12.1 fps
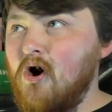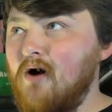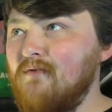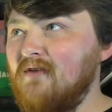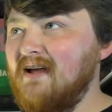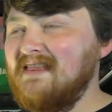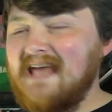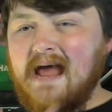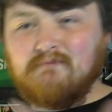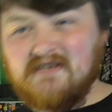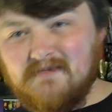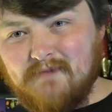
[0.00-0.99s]
of like the
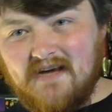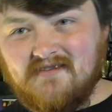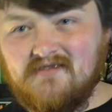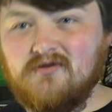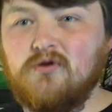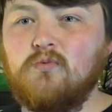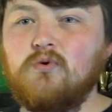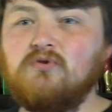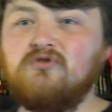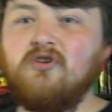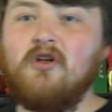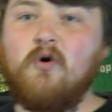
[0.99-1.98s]
empty spaces on the
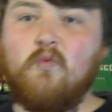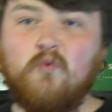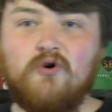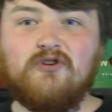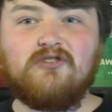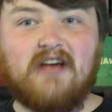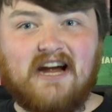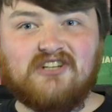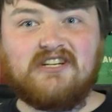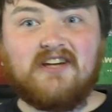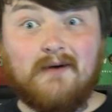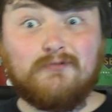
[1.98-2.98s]
walls would
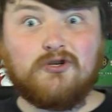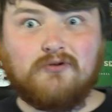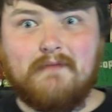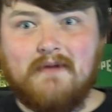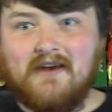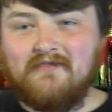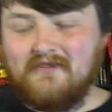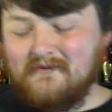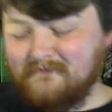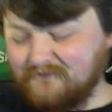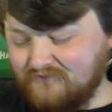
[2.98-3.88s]
actually come to great benefit.